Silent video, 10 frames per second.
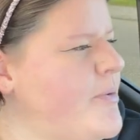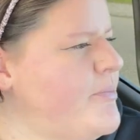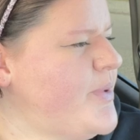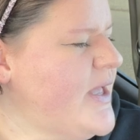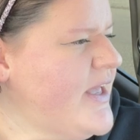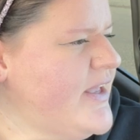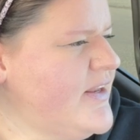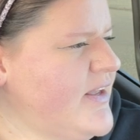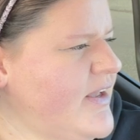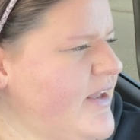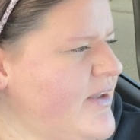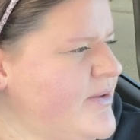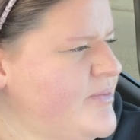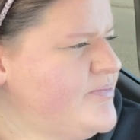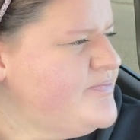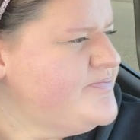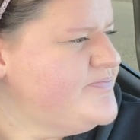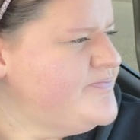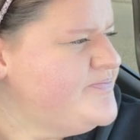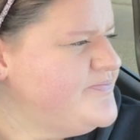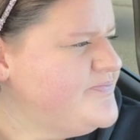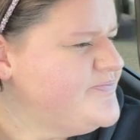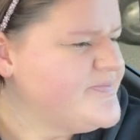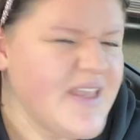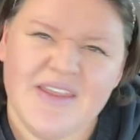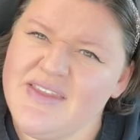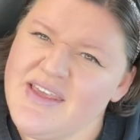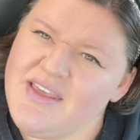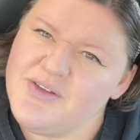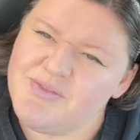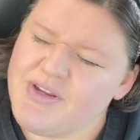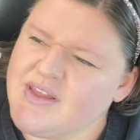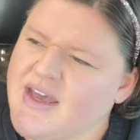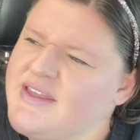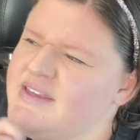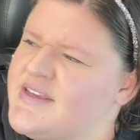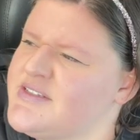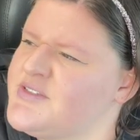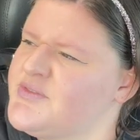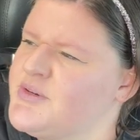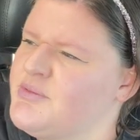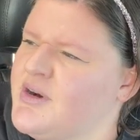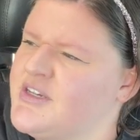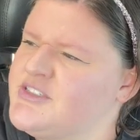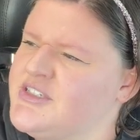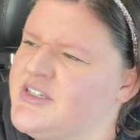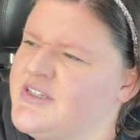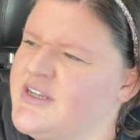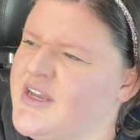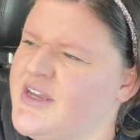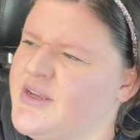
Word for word: But, um, and thank you for that. Thanks for watching. I